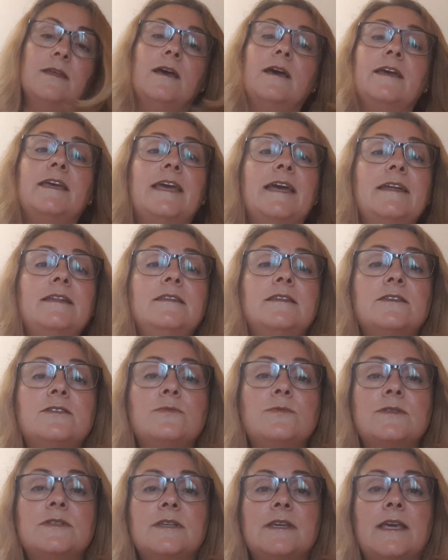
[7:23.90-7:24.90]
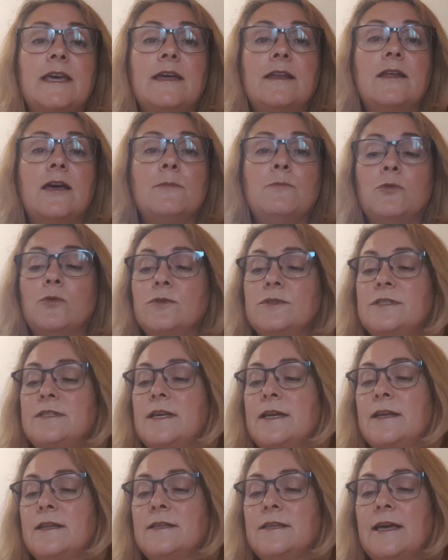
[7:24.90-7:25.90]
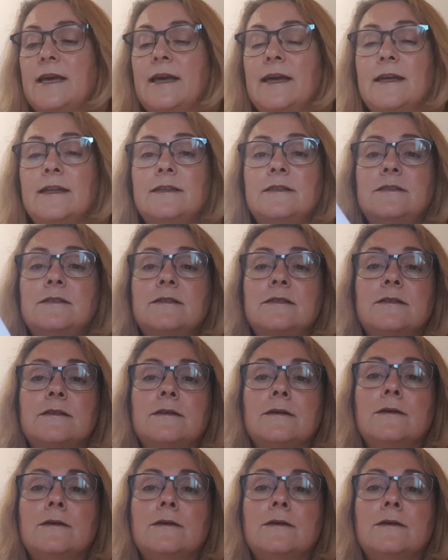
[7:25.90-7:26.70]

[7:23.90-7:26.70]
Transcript: Again, this was a kit I bought second hand.